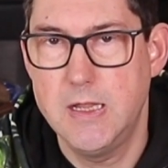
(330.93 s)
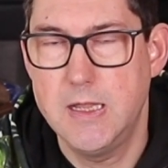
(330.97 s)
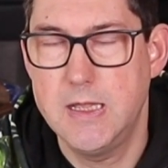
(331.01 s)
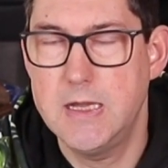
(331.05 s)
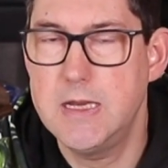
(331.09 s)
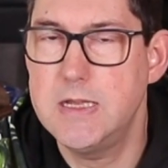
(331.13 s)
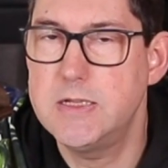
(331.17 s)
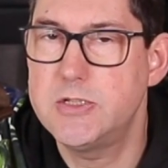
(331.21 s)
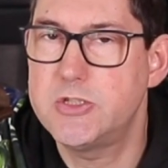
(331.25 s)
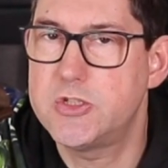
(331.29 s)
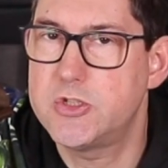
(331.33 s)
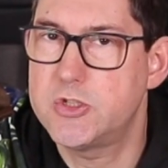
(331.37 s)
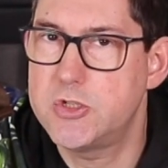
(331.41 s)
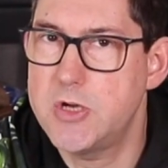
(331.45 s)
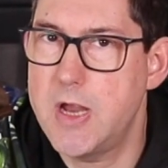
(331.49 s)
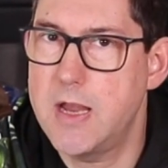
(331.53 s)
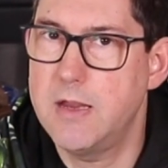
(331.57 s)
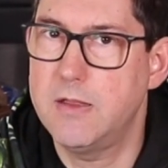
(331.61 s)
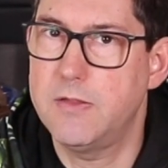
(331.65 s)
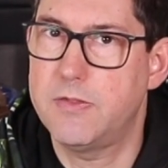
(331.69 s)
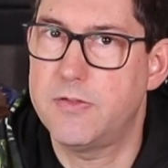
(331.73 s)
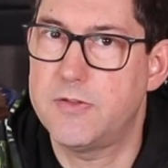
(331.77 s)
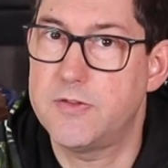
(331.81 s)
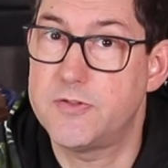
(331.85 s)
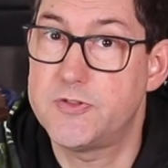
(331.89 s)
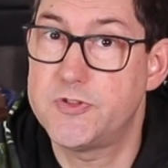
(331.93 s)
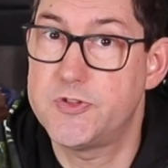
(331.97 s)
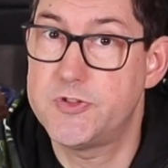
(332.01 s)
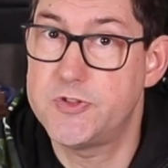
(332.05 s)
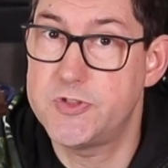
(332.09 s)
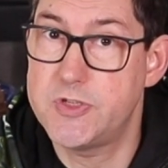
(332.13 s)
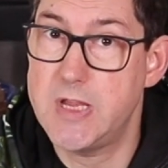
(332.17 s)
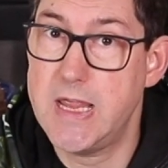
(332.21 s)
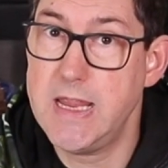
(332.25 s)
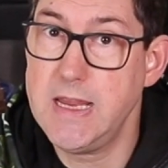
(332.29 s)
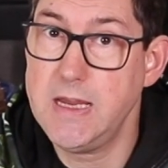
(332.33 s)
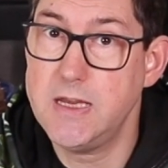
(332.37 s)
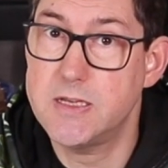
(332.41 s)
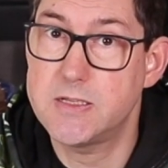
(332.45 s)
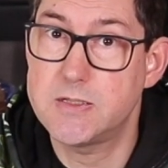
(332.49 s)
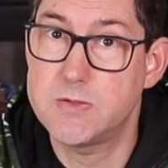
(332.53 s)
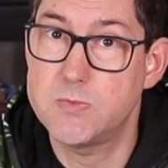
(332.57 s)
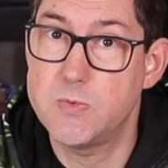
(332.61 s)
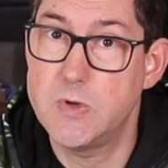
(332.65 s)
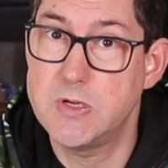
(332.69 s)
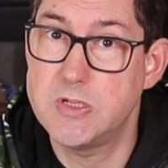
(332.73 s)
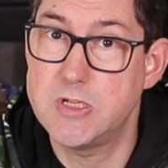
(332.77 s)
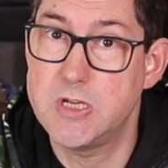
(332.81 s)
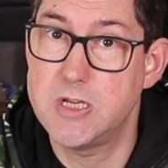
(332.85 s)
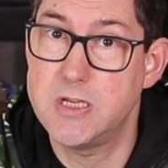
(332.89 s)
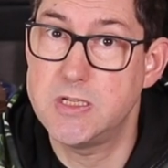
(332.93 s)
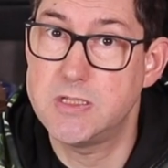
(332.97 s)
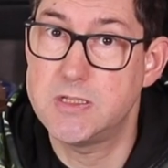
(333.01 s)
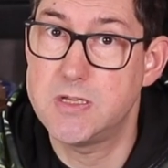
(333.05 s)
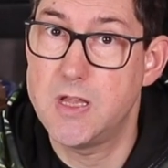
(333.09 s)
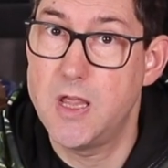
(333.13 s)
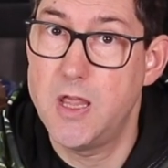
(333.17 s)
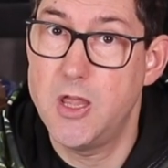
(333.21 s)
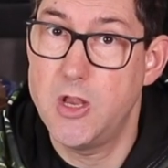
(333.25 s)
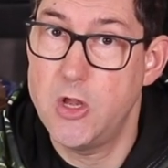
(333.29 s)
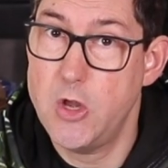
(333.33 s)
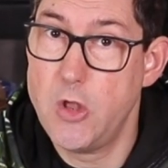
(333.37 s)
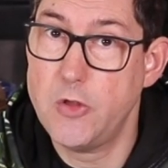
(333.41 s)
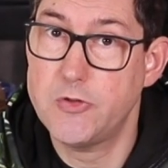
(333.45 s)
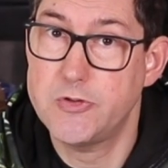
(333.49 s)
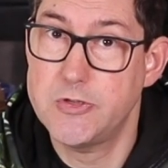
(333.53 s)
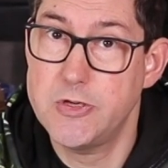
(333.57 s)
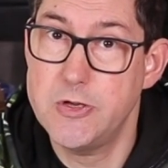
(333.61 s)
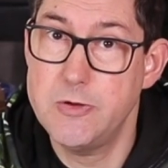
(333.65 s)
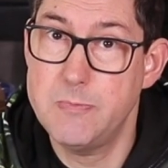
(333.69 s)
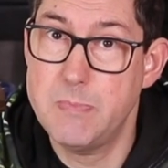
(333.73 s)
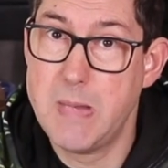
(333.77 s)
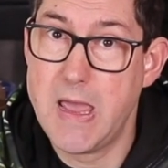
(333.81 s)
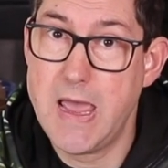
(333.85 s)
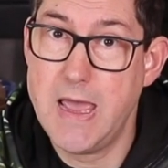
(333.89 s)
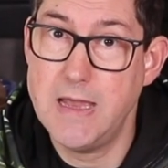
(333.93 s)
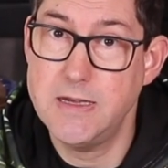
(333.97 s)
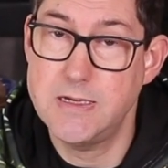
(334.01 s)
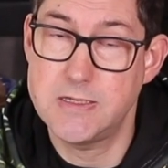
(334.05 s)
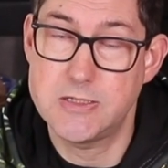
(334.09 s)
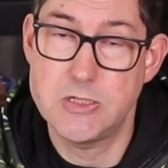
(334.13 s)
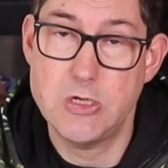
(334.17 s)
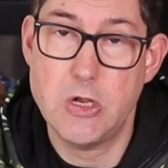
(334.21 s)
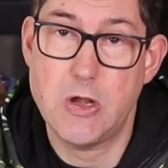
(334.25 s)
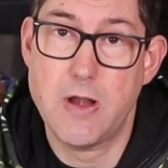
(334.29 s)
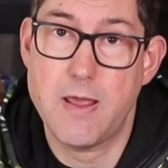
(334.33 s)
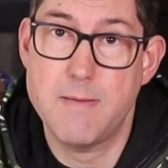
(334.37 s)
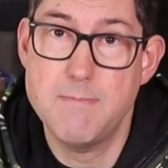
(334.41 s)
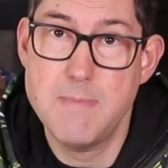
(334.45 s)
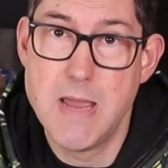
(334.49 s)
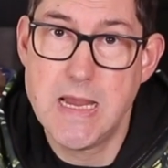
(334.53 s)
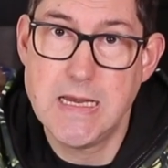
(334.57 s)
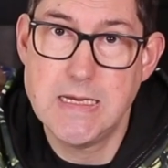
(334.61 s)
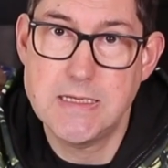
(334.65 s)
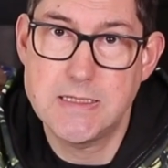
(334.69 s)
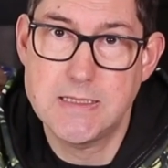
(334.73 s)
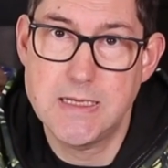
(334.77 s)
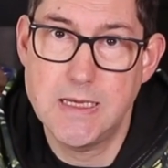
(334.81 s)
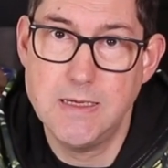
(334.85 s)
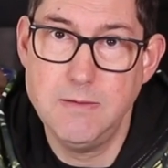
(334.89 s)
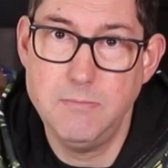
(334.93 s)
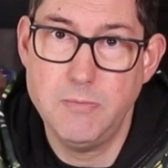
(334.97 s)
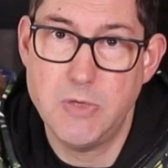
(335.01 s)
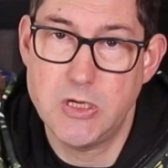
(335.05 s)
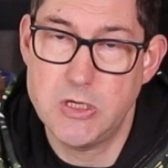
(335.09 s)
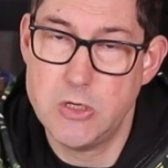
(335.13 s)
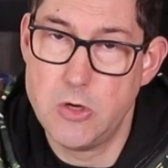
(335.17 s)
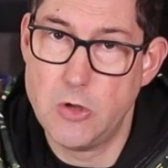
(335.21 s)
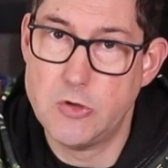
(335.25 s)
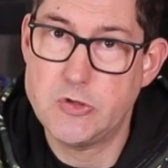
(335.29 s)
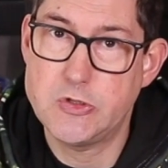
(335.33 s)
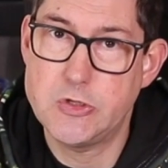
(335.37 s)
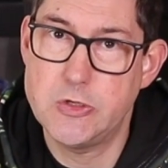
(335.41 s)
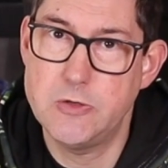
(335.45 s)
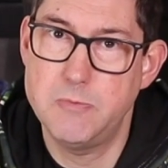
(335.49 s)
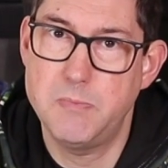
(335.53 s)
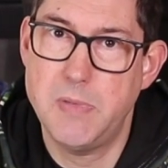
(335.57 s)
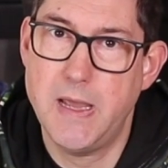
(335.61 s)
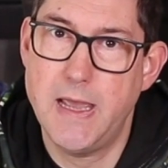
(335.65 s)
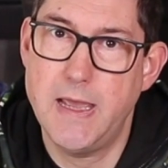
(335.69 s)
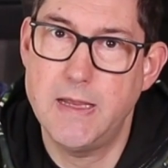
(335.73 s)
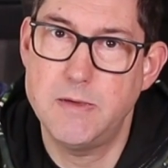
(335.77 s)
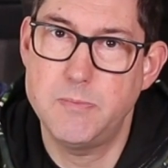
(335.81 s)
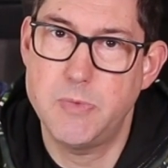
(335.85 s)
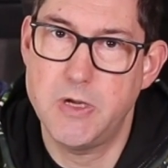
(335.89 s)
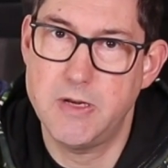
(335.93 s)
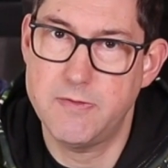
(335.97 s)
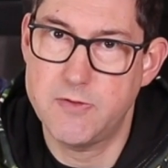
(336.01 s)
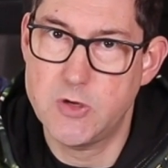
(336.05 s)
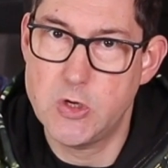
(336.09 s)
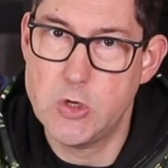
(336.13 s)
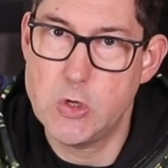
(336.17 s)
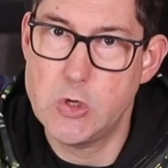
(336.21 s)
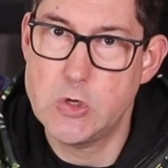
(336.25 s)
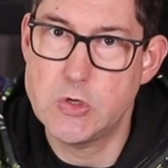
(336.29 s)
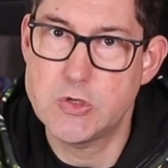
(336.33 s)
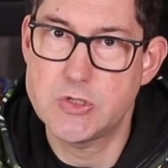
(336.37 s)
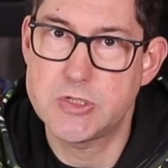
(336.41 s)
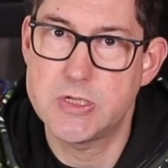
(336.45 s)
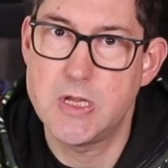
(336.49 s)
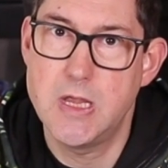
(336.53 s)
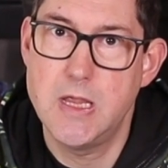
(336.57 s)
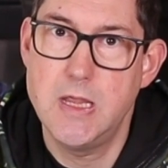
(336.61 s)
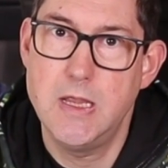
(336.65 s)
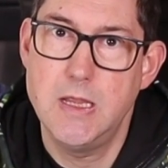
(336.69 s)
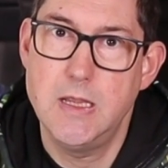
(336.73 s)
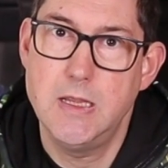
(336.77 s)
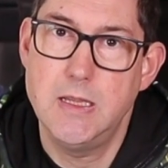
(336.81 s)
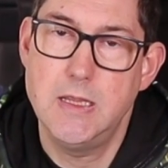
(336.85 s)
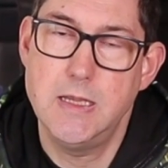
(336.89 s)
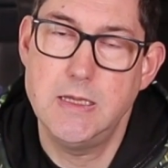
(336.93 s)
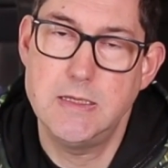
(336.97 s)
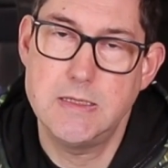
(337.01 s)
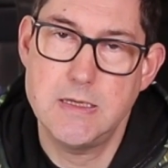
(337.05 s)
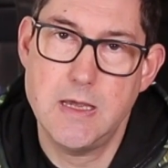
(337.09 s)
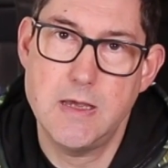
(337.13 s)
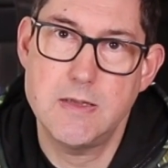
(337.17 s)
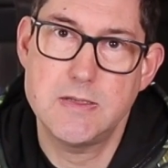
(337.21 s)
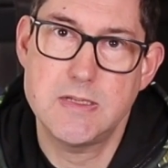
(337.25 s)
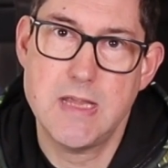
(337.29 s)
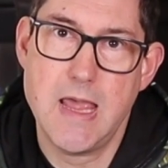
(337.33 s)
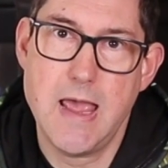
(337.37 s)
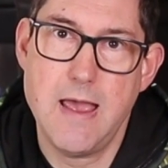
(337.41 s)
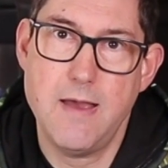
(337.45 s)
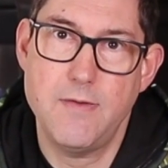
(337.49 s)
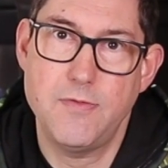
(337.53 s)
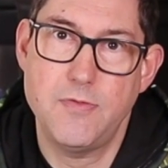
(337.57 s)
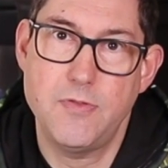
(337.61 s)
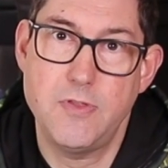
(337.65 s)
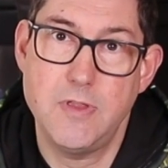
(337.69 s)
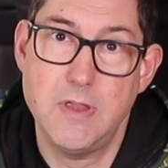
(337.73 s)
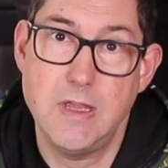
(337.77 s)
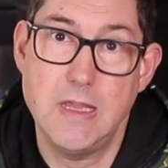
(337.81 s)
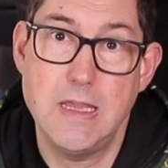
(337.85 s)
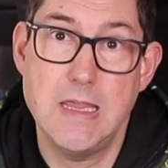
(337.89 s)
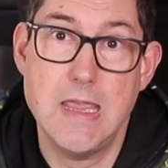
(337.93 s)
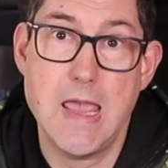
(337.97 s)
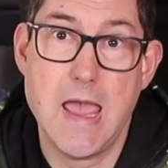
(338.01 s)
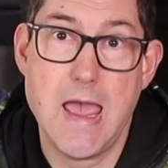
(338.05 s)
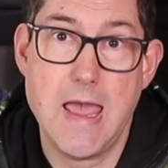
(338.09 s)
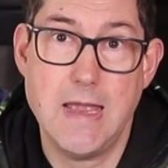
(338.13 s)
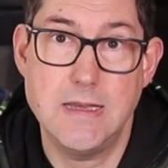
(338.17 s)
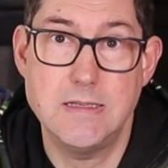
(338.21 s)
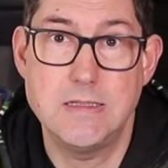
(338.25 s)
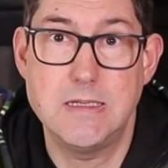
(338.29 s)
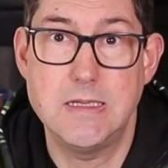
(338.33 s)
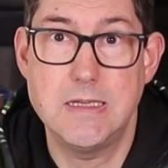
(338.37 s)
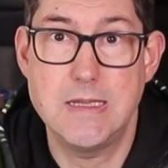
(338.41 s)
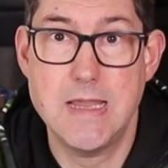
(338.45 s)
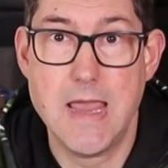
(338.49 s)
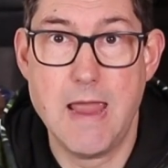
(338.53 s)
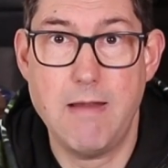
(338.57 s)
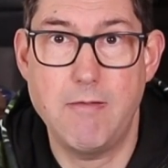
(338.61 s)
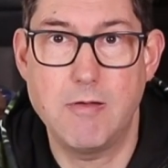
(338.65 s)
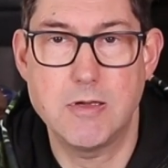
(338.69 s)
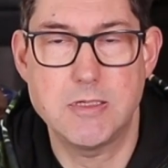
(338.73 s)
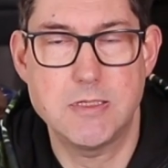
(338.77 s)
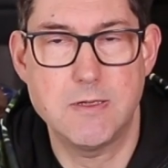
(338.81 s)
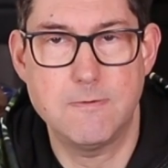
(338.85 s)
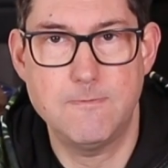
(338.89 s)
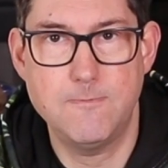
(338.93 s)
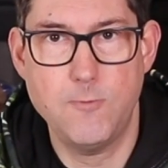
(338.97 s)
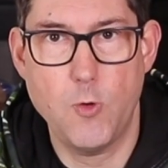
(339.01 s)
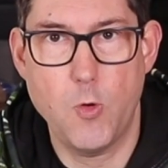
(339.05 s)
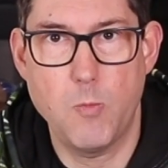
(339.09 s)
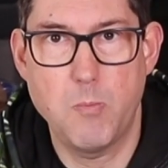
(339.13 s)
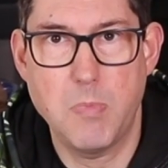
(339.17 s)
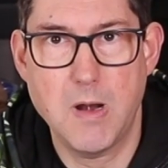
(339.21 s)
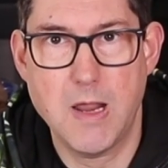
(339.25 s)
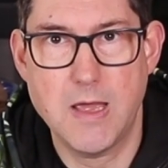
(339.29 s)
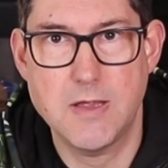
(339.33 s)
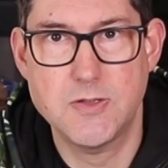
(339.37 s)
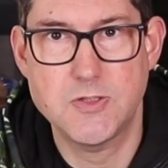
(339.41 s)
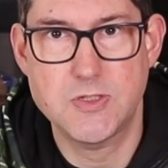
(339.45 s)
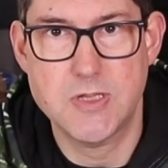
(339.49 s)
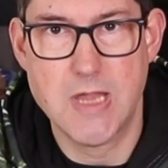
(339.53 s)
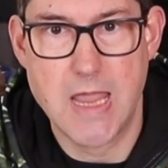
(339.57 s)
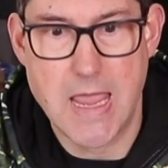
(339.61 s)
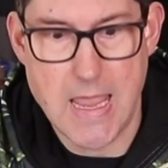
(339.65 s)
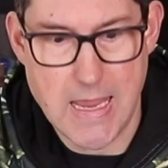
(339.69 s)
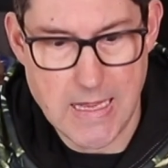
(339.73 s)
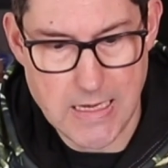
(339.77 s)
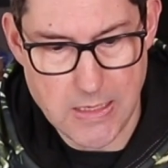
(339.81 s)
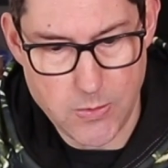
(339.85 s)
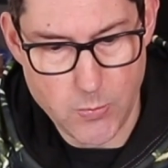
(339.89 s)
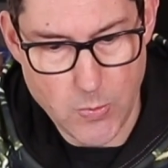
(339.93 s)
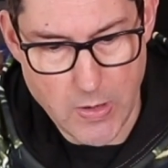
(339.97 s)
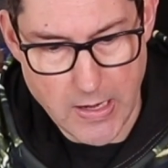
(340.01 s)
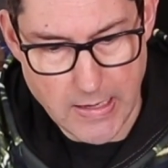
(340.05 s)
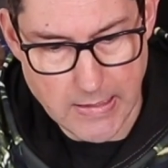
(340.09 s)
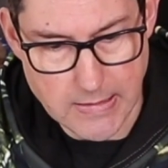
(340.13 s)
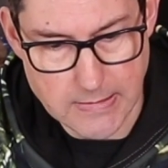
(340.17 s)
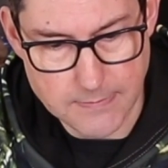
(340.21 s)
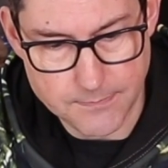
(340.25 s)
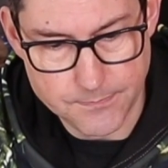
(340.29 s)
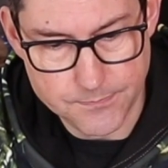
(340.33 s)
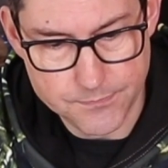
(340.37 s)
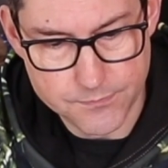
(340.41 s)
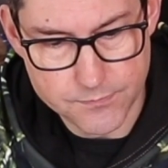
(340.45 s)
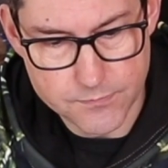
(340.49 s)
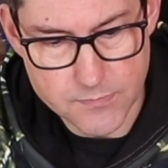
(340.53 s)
It is strength 6, which is not too bad. It's not amazing, but not too bad. But of course, he does have the anti-character 4+ anyway.